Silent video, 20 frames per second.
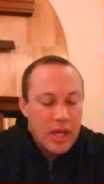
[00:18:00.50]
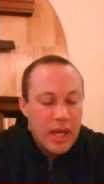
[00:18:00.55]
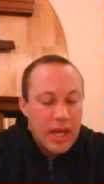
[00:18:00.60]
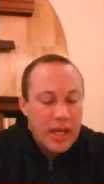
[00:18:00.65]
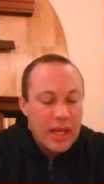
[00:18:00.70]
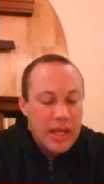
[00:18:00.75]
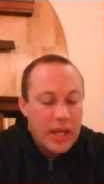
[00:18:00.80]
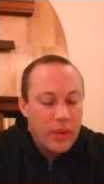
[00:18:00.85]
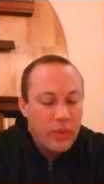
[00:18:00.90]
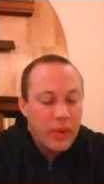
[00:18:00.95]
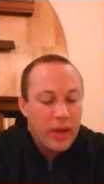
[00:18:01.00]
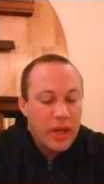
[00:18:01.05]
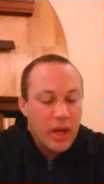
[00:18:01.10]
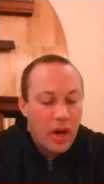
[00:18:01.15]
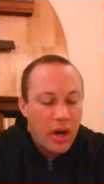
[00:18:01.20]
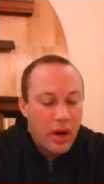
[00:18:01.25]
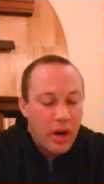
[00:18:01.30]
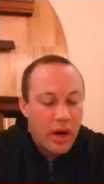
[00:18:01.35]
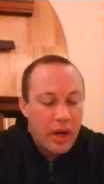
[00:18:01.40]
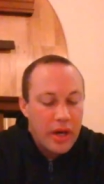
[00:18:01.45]
And he
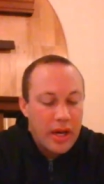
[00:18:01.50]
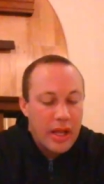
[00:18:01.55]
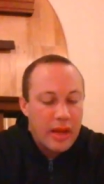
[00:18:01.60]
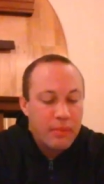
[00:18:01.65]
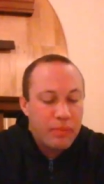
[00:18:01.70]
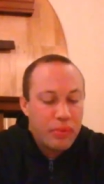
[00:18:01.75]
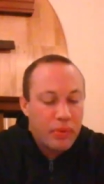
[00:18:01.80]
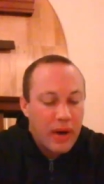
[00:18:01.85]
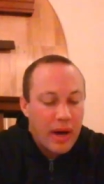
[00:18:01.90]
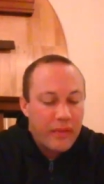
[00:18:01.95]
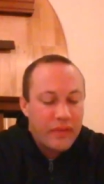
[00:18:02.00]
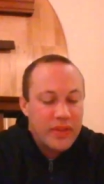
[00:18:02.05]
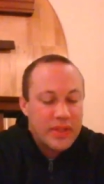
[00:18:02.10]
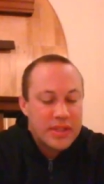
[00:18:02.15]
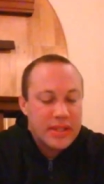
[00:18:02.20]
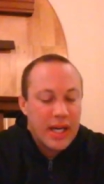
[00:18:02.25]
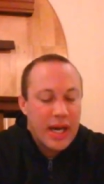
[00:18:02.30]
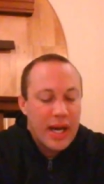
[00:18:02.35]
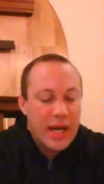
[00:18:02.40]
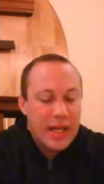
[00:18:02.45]
went on and
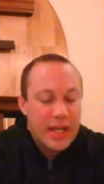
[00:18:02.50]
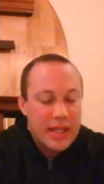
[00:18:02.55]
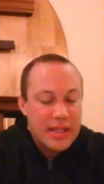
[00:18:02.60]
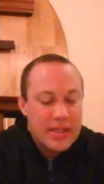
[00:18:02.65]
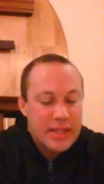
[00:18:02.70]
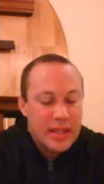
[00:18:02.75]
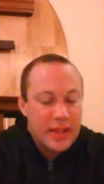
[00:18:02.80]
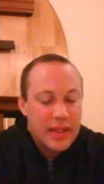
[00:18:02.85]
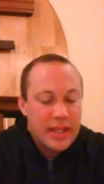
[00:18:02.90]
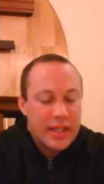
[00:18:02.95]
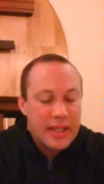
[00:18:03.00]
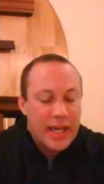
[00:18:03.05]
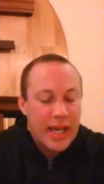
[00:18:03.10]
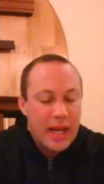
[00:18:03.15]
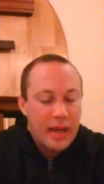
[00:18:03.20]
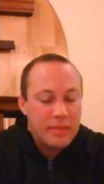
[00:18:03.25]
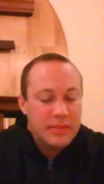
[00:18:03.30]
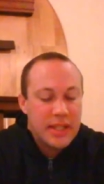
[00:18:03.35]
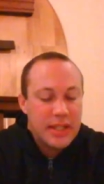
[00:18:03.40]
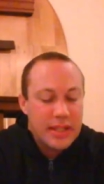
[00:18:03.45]
prophesied until he
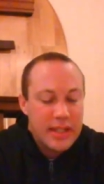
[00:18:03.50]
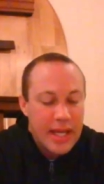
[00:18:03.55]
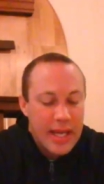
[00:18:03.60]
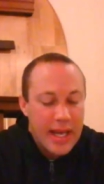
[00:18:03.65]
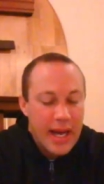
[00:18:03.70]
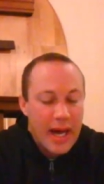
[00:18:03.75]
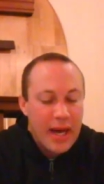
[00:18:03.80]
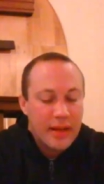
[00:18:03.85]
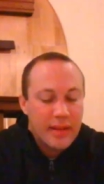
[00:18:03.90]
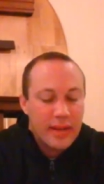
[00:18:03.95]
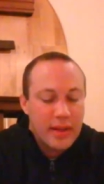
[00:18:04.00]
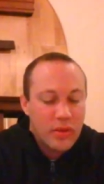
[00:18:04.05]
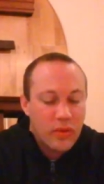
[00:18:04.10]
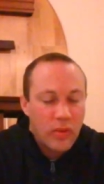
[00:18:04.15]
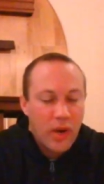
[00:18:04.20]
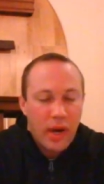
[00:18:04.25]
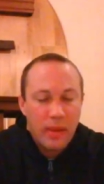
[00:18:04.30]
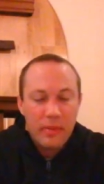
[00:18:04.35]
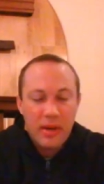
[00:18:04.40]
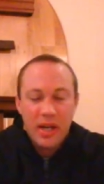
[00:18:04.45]
came to Naioth in
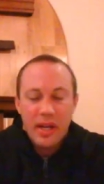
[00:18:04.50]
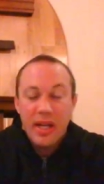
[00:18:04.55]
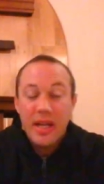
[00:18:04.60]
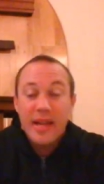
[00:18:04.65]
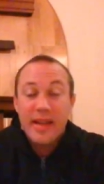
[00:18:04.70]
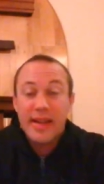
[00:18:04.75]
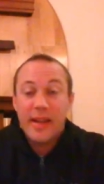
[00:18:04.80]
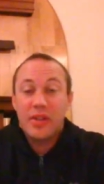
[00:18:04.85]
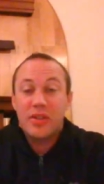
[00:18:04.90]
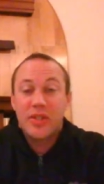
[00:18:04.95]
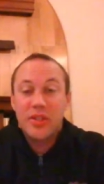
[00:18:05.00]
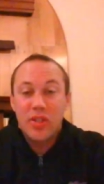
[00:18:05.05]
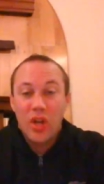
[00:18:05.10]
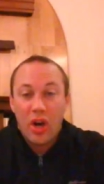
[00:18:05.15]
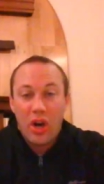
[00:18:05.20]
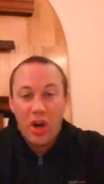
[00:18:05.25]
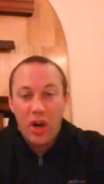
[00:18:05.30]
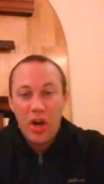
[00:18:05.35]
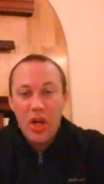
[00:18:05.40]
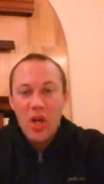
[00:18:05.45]
Ramah. Now
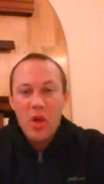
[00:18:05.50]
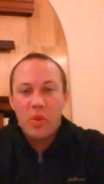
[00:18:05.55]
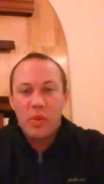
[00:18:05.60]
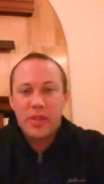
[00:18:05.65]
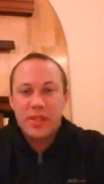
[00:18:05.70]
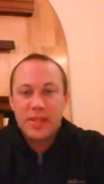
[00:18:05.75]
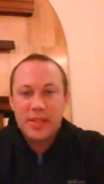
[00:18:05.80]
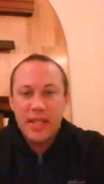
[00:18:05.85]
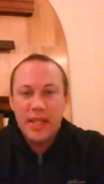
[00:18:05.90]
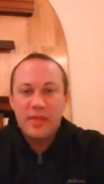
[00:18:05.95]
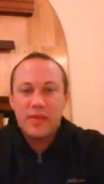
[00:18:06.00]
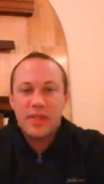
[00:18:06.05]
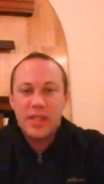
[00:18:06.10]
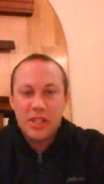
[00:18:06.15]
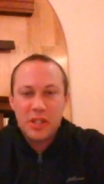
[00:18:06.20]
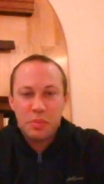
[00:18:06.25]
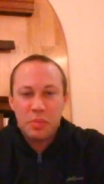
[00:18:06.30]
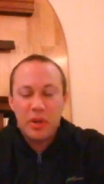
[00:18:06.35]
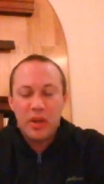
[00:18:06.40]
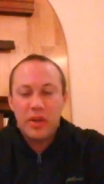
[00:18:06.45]
Saul receives the
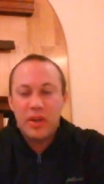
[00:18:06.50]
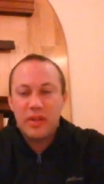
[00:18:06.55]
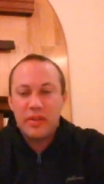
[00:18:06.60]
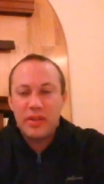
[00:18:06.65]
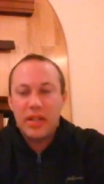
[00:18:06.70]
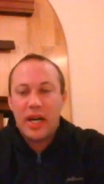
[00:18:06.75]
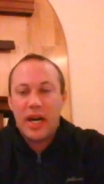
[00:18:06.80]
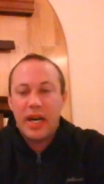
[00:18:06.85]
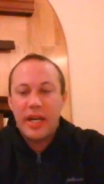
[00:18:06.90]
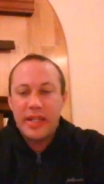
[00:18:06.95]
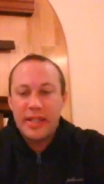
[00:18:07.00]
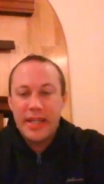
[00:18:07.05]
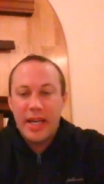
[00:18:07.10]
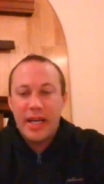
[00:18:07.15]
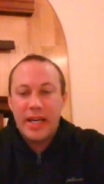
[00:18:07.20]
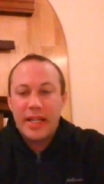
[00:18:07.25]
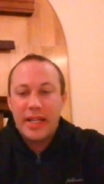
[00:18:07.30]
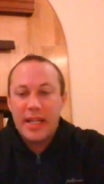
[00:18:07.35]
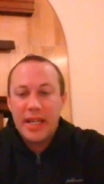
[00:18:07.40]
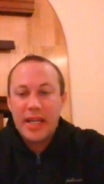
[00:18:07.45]
Spirit of God
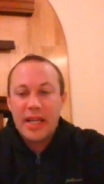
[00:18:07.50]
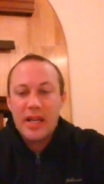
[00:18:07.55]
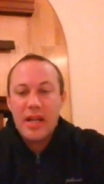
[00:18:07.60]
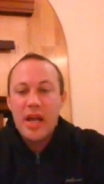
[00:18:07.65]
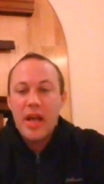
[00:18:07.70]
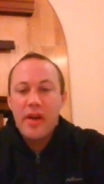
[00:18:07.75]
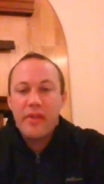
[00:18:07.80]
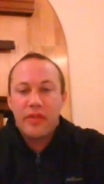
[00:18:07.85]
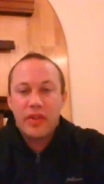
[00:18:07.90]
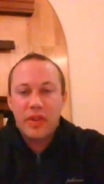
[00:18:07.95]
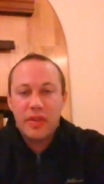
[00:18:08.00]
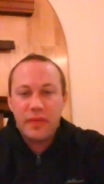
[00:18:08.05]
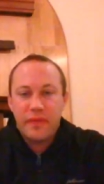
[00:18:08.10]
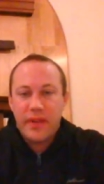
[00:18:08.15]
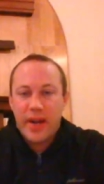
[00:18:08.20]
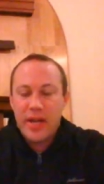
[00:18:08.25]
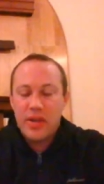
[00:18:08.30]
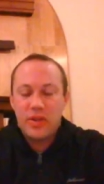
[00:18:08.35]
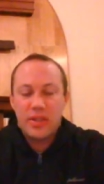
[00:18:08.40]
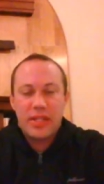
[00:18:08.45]
yet again for the
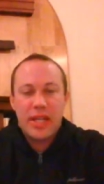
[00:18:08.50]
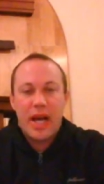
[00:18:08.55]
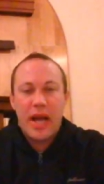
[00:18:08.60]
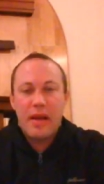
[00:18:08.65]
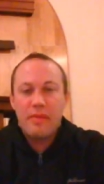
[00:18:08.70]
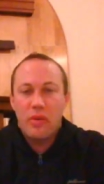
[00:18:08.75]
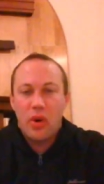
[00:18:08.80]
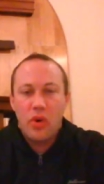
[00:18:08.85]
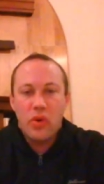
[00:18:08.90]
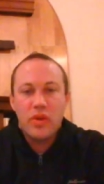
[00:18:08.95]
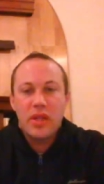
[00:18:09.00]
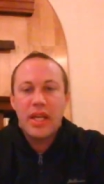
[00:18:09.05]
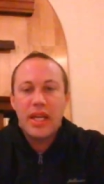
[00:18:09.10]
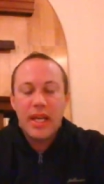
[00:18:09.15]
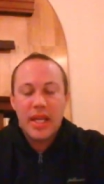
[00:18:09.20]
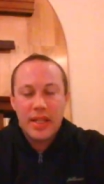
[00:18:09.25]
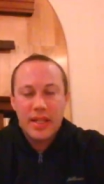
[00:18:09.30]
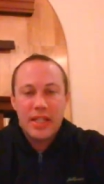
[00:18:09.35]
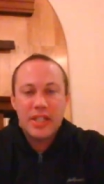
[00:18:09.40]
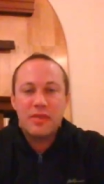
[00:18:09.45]
final time, only
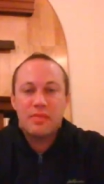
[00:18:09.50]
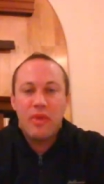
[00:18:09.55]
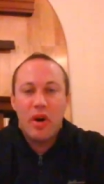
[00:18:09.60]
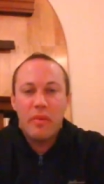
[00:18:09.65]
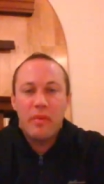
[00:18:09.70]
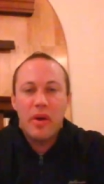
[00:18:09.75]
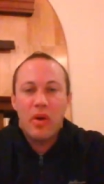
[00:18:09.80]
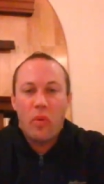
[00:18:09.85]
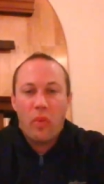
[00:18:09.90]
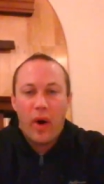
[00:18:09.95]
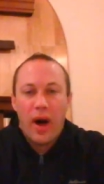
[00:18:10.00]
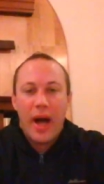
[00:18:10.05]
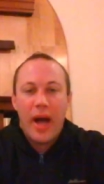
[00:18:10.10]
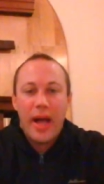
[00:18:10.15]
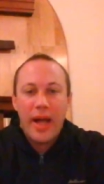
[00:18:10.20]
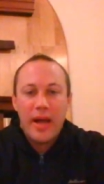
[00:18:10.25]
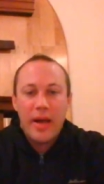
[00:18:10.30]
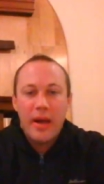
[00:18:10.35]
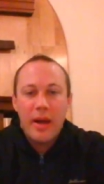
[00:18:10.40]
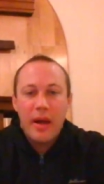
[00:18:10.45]
in this moment.
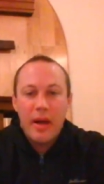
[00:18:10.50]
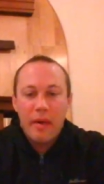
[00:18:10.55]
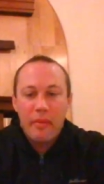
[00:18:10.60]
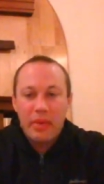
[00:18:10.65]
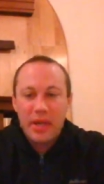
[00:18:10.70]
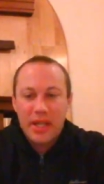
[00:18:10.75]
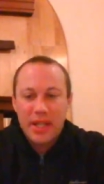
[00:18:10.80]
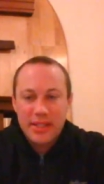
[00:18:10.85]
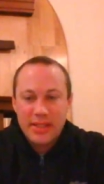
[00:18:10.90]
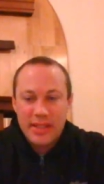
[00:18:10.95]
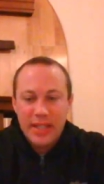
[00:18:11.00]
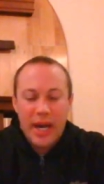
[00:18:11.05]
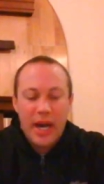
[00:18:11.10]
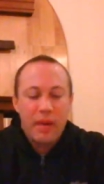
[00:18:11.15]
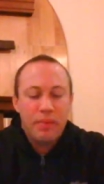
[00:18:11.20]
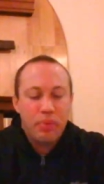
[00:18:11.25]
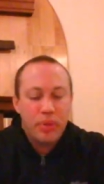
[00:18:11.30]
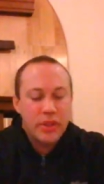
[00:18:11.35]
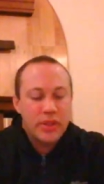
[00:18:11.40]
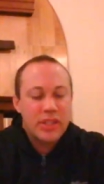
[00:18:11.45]
Why? Because
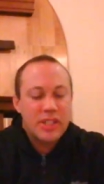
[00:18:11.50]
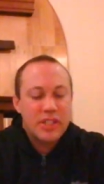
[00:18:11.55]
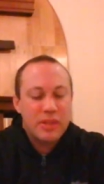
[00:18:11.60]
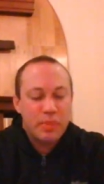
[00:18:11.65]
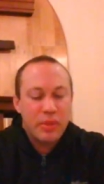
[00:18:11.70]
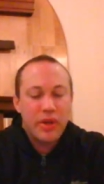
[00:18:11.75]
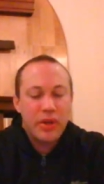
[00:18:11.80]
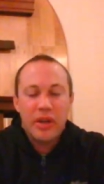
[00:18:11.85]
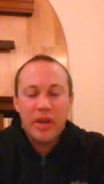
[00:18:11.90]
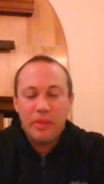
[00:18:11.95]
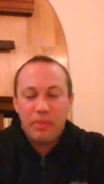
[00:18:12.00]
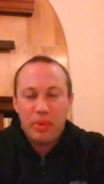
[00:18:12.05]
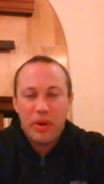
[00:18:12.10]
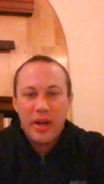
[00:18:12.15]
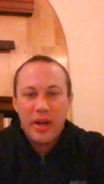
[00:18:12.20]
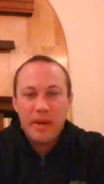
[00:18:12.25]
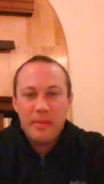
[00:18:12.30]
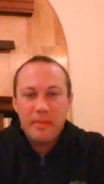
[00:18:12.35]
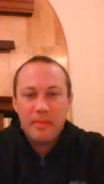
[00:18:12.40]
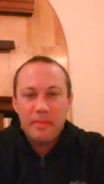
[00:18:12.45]
God put the Spirit
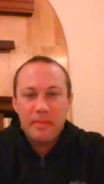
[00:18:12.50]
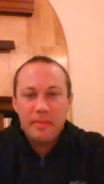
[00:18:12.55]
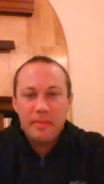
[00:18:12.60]
upon him.